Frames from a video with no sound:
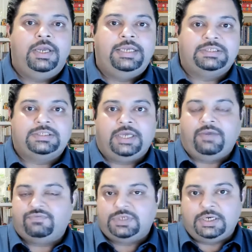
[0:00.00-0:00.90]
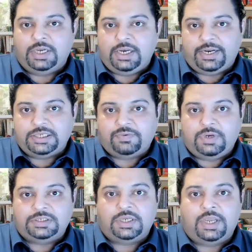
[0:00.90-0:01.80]
As I've said earlier as
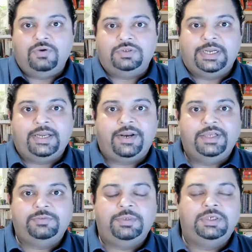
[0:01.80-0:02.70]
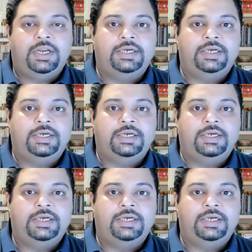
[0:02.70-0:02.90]
well, it's a huge encouragement.